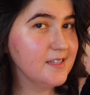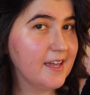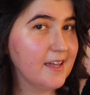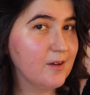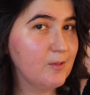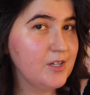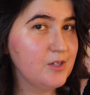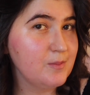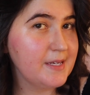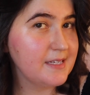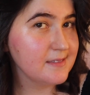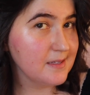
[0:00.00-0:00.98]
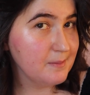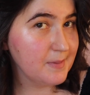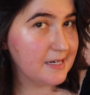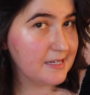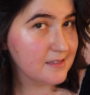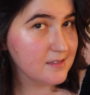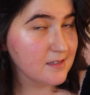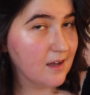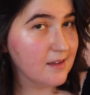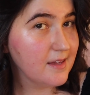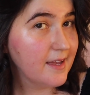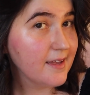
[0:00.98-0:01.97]
Like when you meet somebody, it's
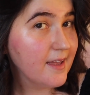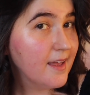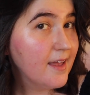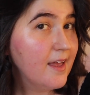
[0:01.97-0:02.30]
not like,